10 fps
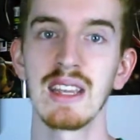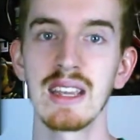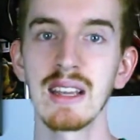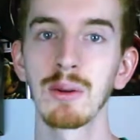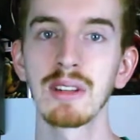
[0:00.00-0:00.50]

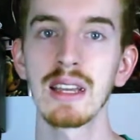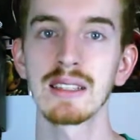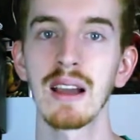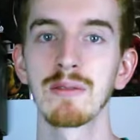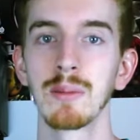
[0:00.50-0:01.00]
equally
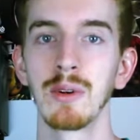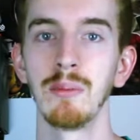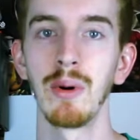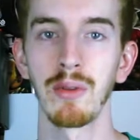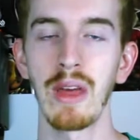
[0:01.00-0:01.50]
as comfortable
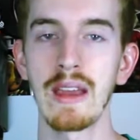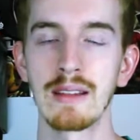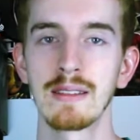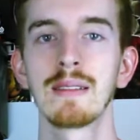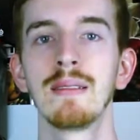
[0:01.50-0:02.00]
both
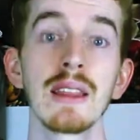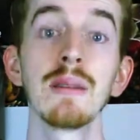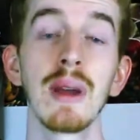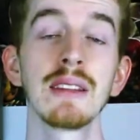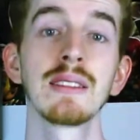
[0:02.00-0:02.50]
hands. The
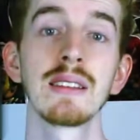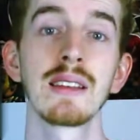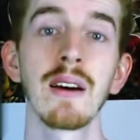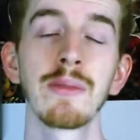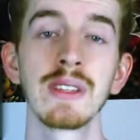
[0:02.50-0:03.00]
base
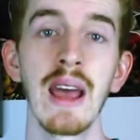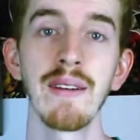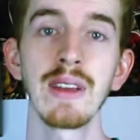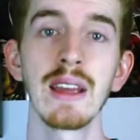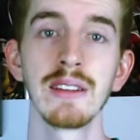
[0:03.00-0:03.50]
itself is
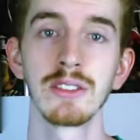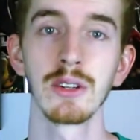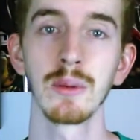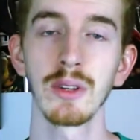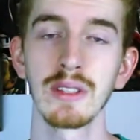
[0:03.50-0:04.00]
heavy and
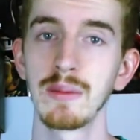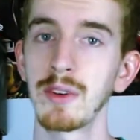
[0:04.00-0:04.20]
durable. It's